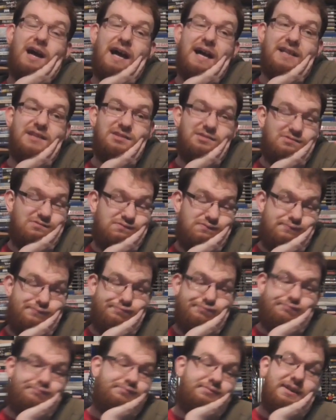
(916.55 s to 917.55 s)
and
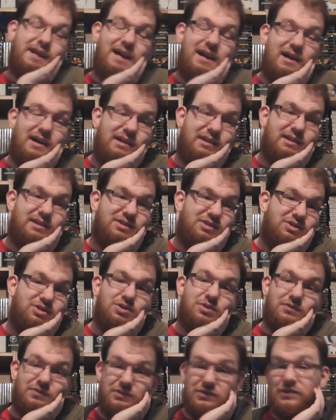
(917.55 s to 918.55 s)
yeah,
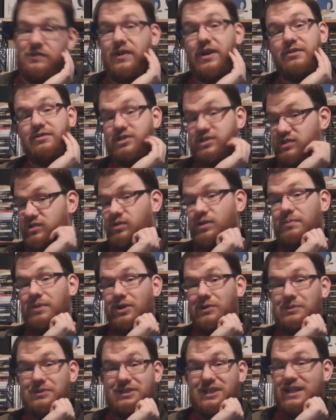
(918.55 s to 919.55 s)
you've heard the story
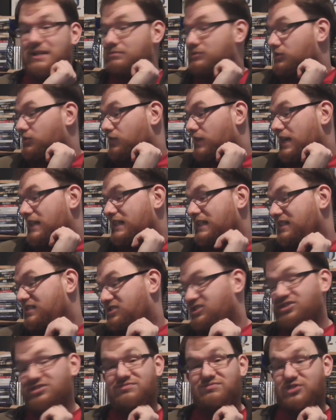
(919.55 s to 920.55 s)
multiple times already,
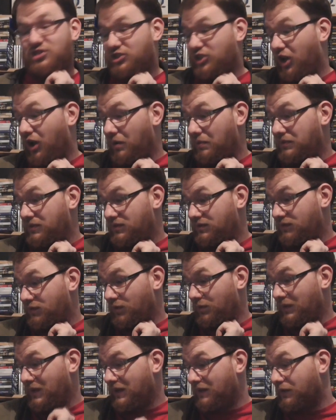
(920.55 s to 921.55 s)
just stopped
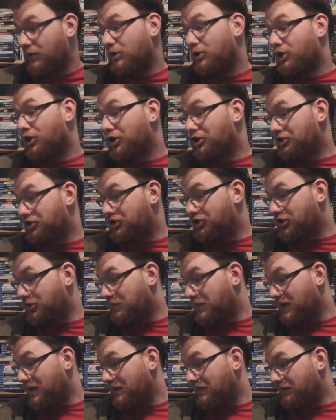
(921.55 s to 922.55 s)
for whatever
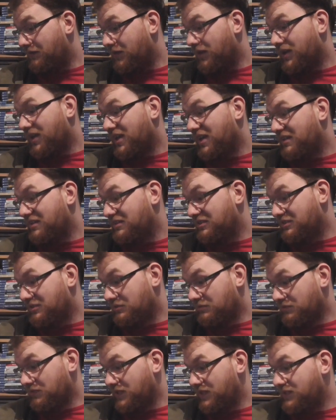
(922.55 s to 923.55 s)
stupid fucking
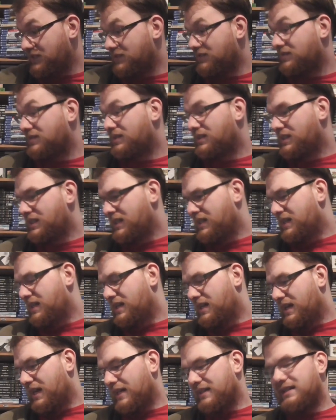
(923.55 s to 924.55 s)
reason.
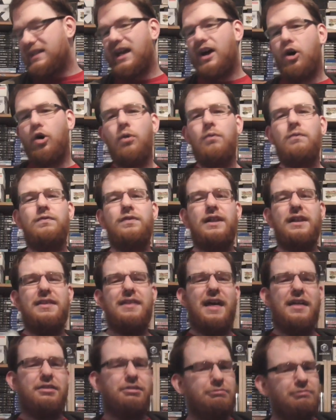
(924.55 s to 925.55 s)
And hopefully
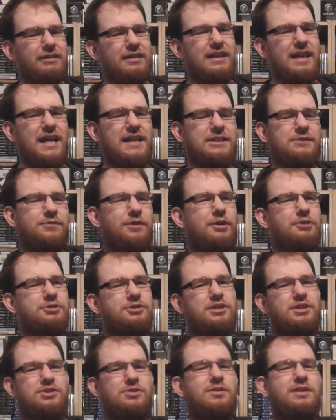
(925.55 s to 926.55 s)
that 3DS
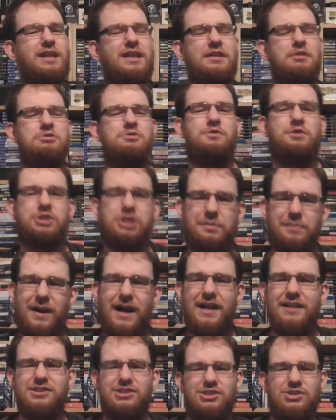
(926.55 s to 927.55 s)
version, it's only announced for
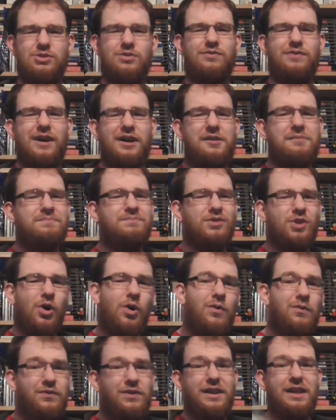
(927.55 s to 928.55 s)
Japan so far,
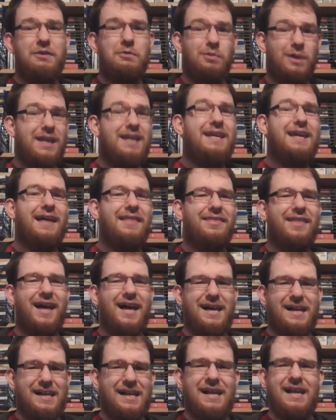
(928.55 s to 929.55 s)
hopefully we get
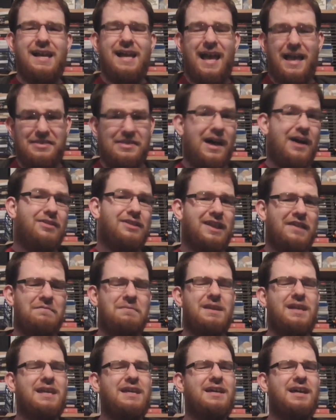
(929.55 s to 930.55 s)
that, and that'll
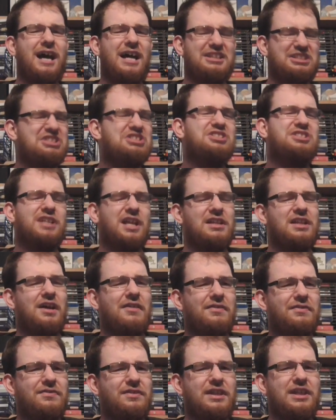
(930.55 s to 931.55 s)
give me a decent
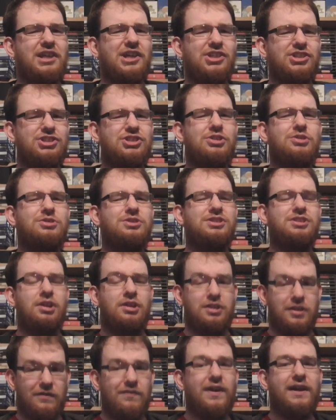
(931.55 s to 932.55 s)
enough like
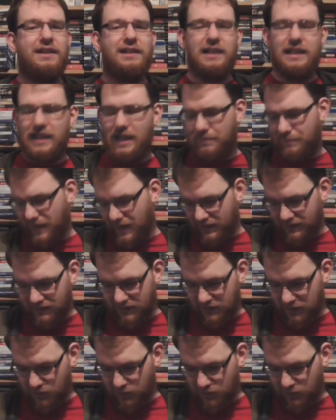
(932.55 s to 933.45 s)
excuse to finally get back